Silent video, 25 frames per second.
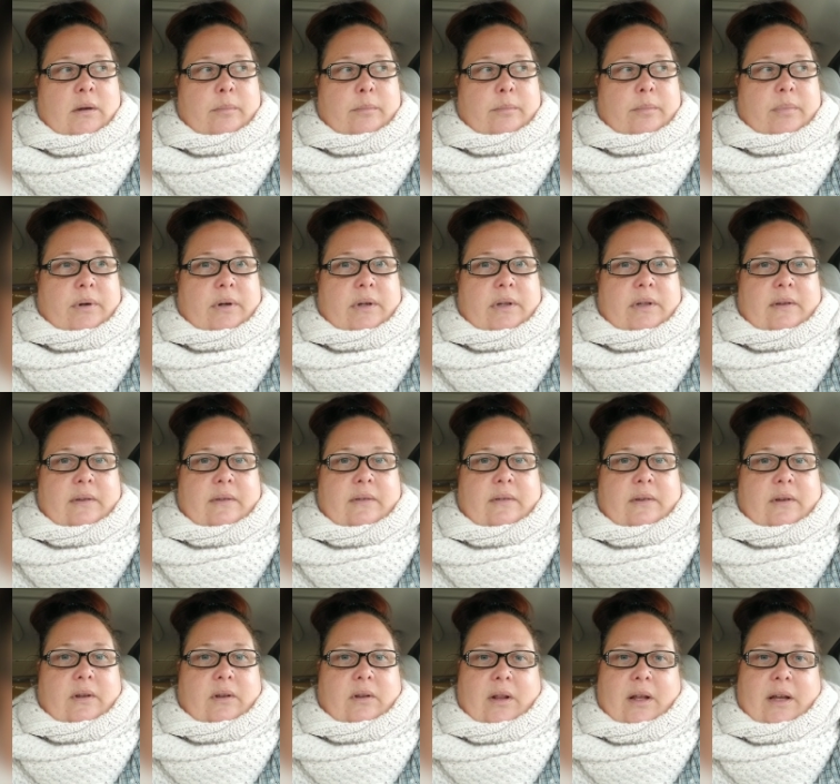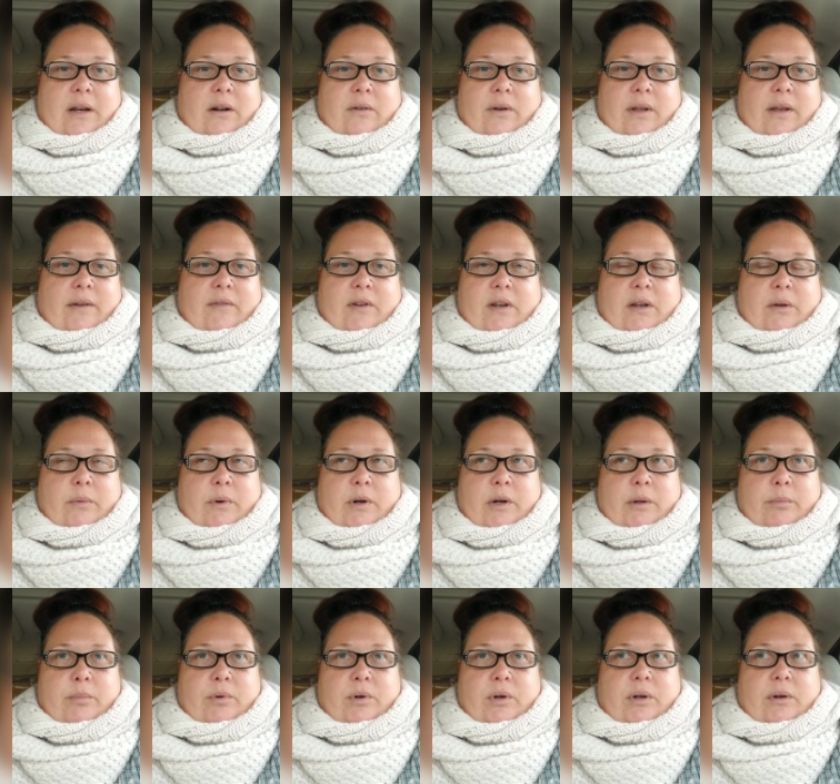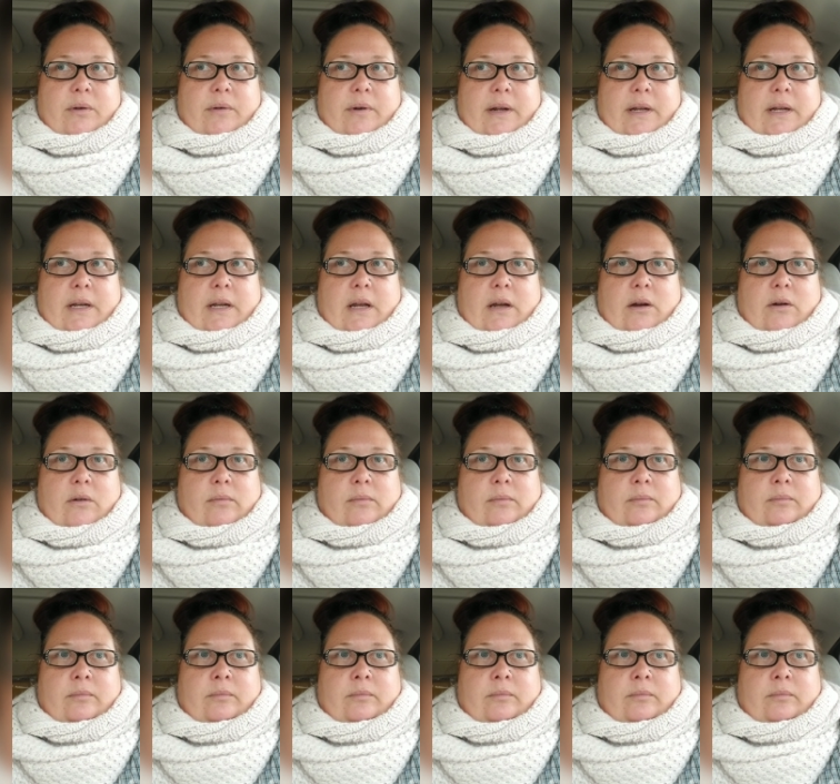but still, I don't have anywhere to put it right now.